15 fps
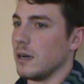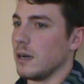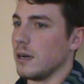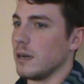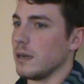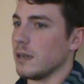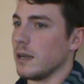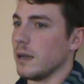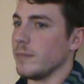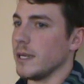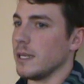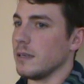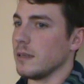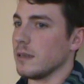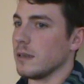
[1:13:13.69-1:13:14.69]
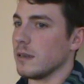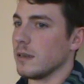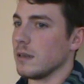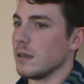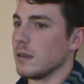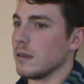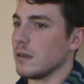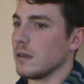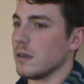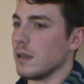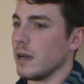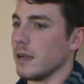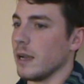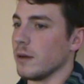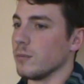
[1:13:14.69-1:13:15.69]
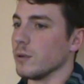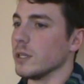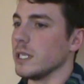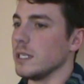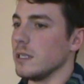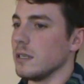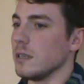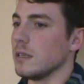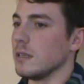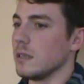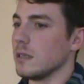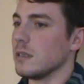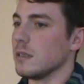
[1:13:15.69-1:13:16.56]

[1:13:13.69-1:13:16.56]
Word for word: uh, I mean, I, I, really,